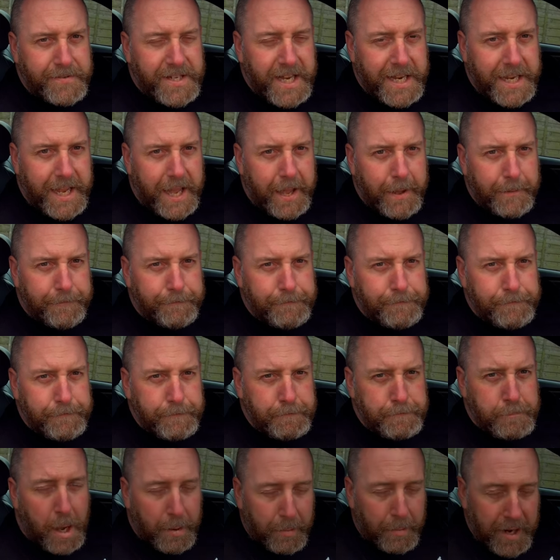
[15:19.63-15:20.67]
Take care.
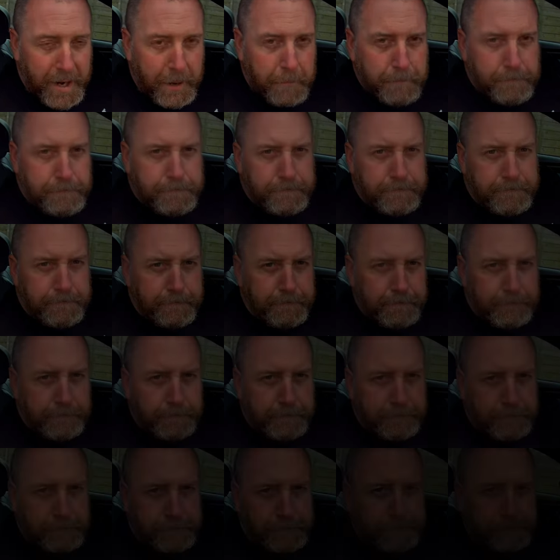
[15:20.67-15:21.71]
Bye bye now.